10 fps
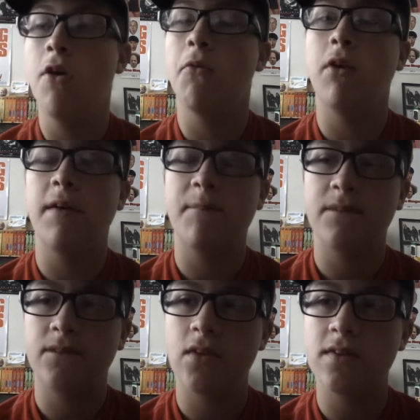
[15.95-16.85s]
Well, I'm
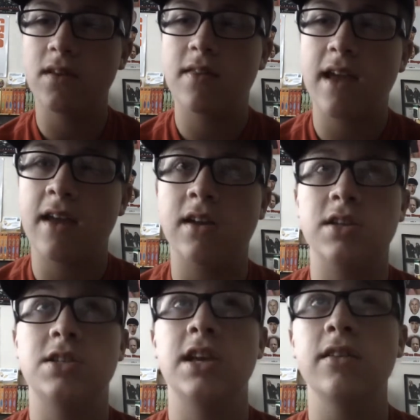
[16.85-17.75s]
first gonna say I got a
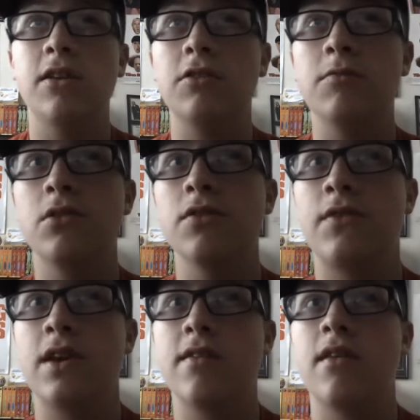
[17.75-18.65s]
shitload of
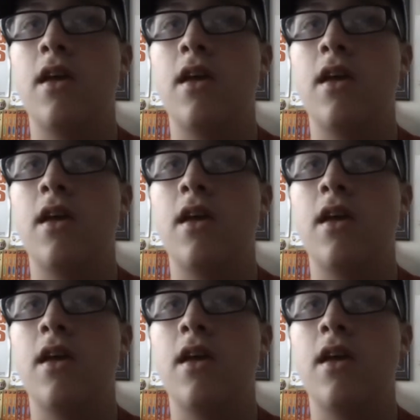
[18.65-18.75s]
movies